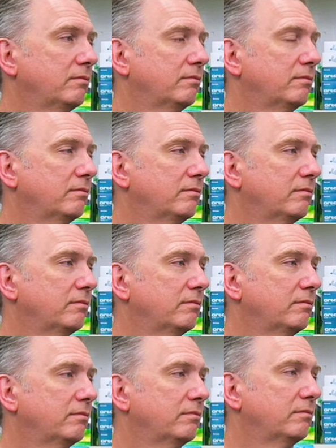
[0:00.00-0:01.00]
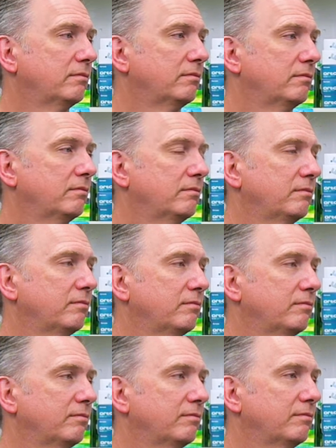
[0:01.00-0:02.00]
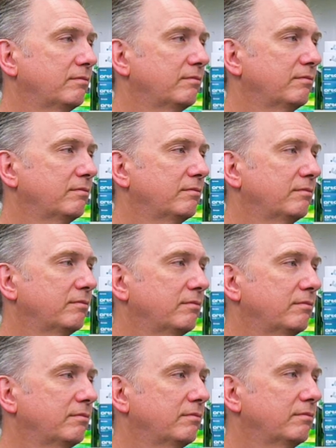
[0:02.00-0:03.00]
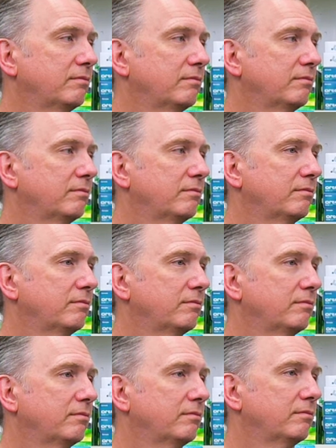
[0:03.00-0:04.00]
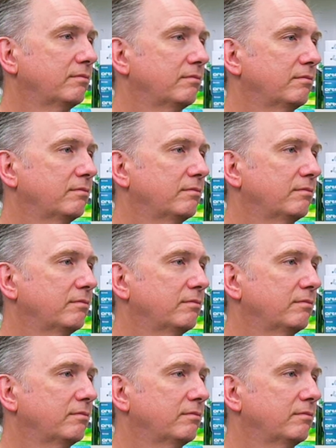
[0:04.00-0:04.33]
(silent)